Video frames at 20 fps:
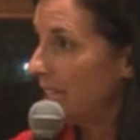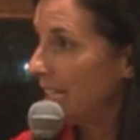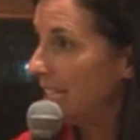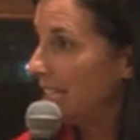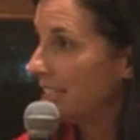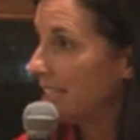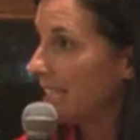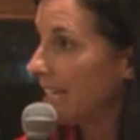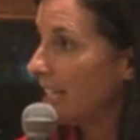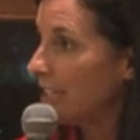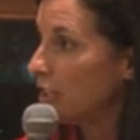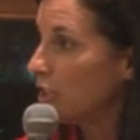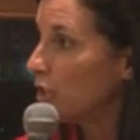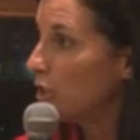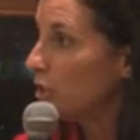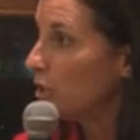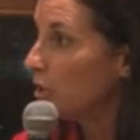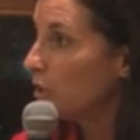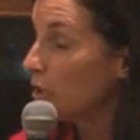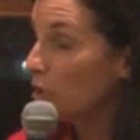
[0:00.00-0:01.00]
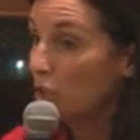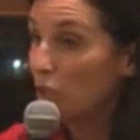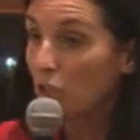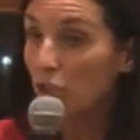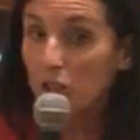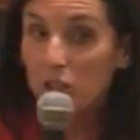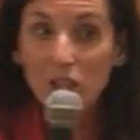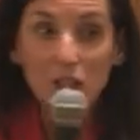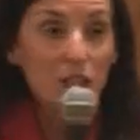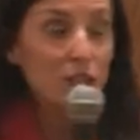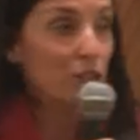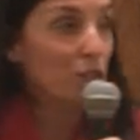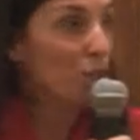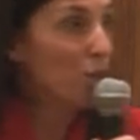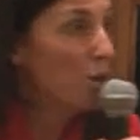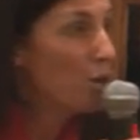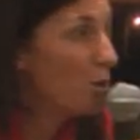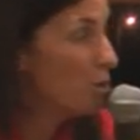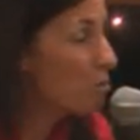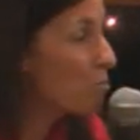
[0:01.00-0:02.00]
And he said, you're gonna
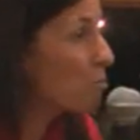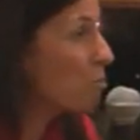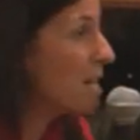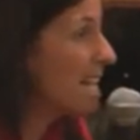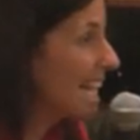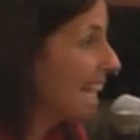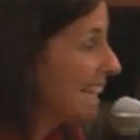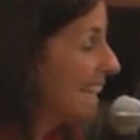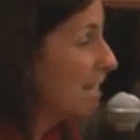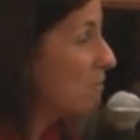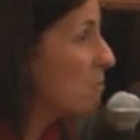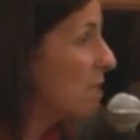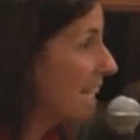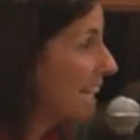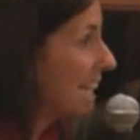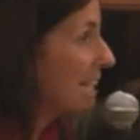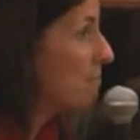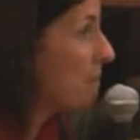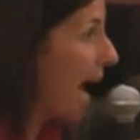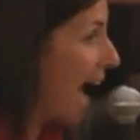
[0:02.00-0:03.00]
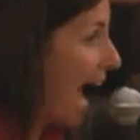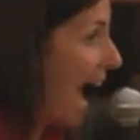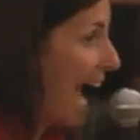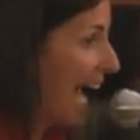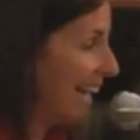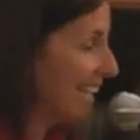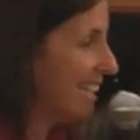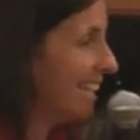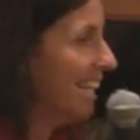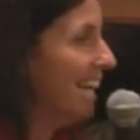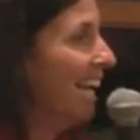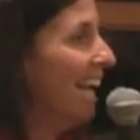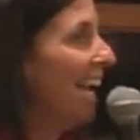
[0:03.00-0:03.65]
lose really, really bad.